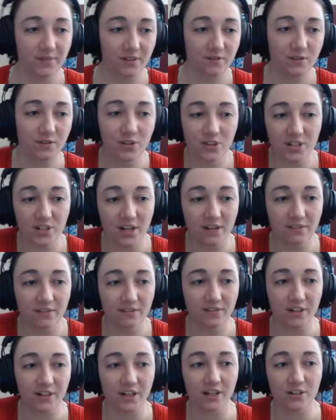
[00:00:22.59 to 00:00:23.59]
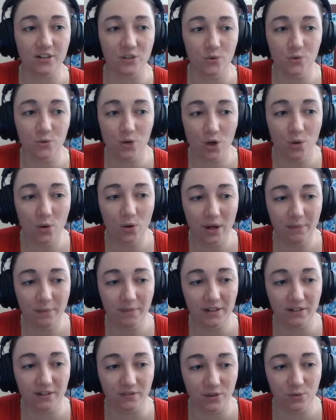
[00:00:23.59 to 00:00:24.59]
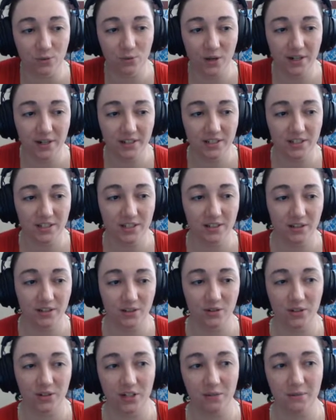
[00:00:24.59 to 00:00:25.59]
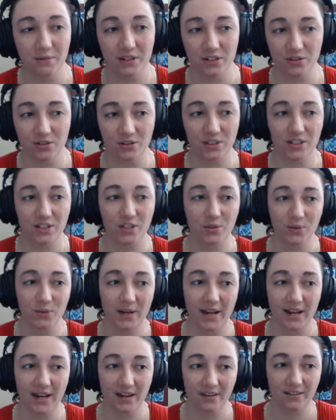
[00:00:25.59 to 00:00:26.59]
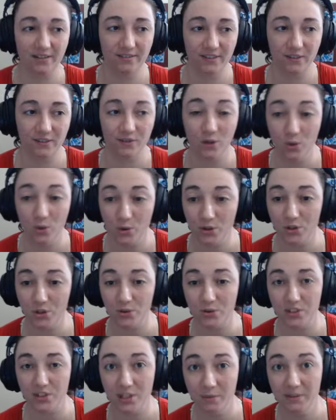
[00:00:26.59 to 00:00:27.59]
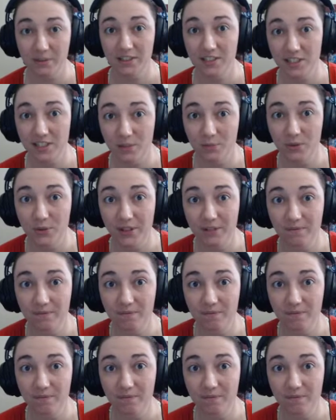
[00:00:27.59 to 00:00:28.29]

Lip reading: First off, to co-op, if you want, you need to make sure that you have, if you were to summon someone,